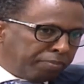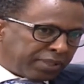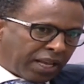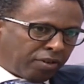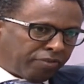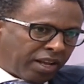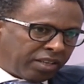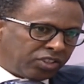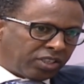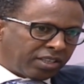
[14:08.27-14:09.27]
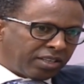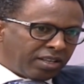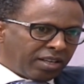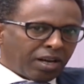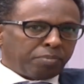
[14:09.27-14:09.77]
side of the handshake.
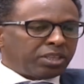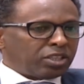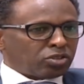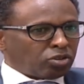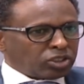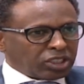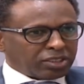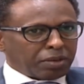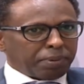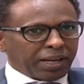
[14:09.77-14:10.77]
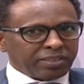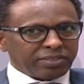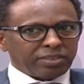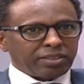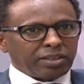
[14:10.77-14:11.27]
I mean, there's no checks and
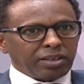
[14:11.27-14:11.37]
balance.